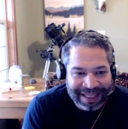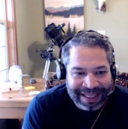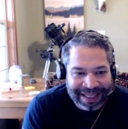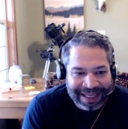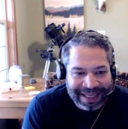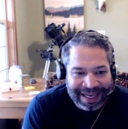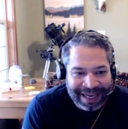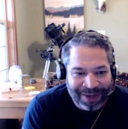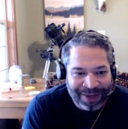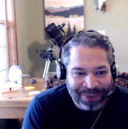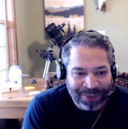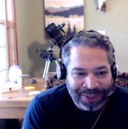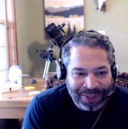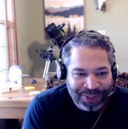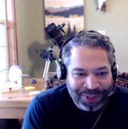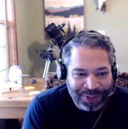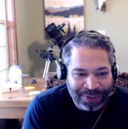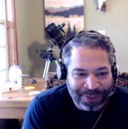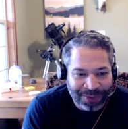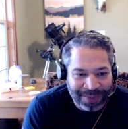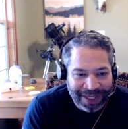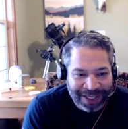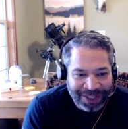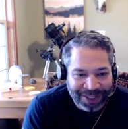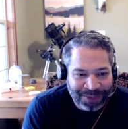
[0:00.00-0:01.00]
And I
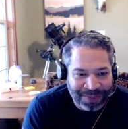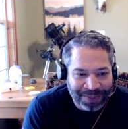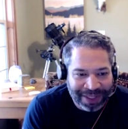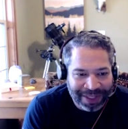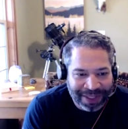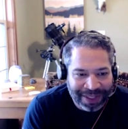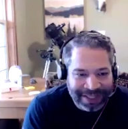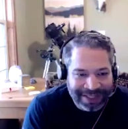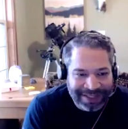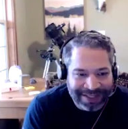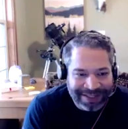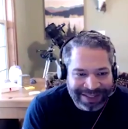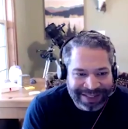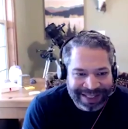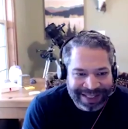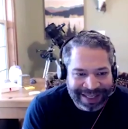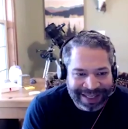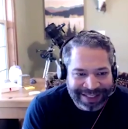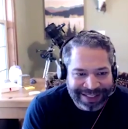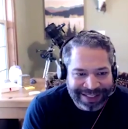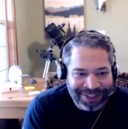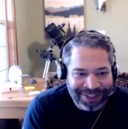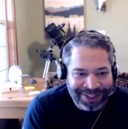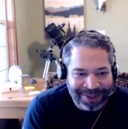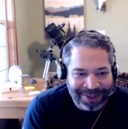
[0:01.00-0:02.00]
wish you much, much
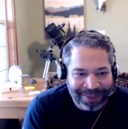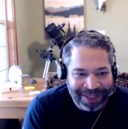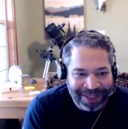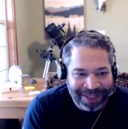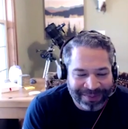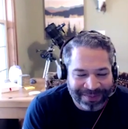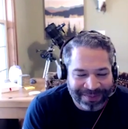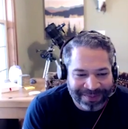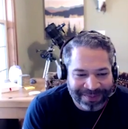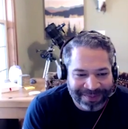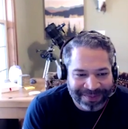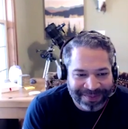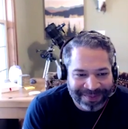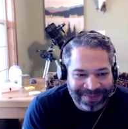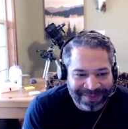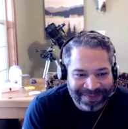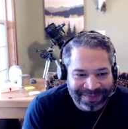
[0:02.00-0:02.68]
success, Jeremy.